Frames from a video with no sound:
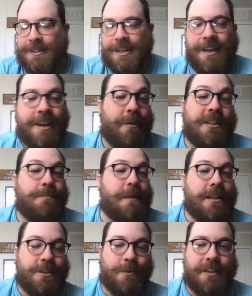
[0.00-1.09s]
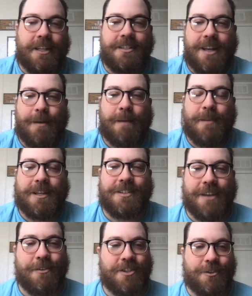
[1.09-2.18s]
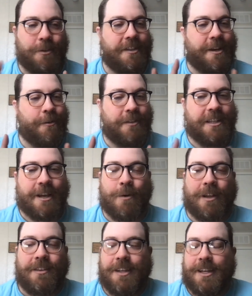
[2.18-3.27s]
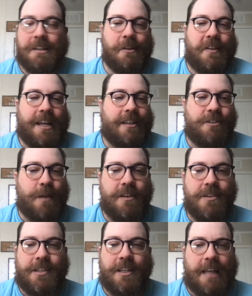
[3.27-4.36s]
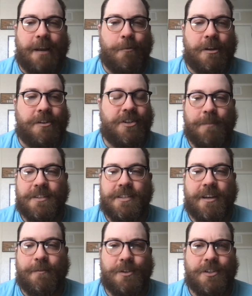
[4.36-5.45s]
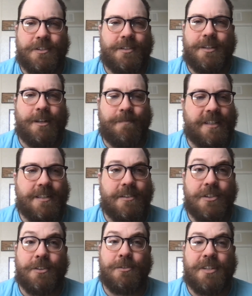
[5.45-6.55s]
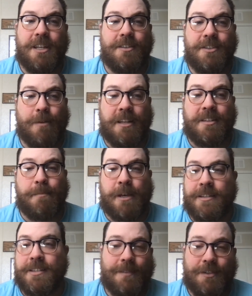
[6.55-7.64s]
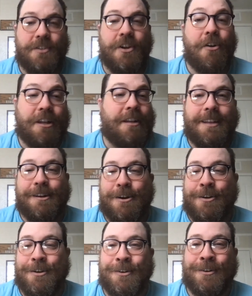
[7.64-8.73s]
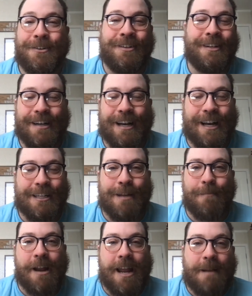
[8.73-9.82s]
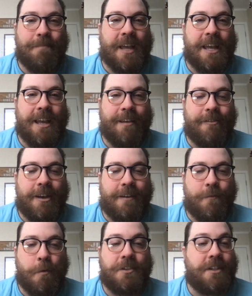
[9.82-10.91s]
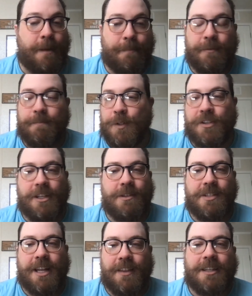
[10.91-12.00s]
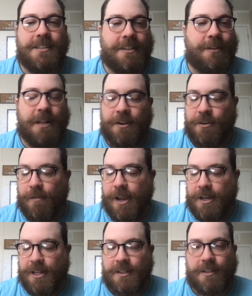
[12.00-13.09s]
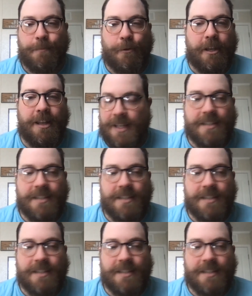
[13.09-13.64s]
Anyway, Speed has one that has come up because there's just really only that one thing. Other than that, there's probably just like language and stuff, which is, like I said, she's 13. She rides the bus. She's heard it, Number 8, I have Forrest Gump, which, like you said, I think is a little bit underrated at this point.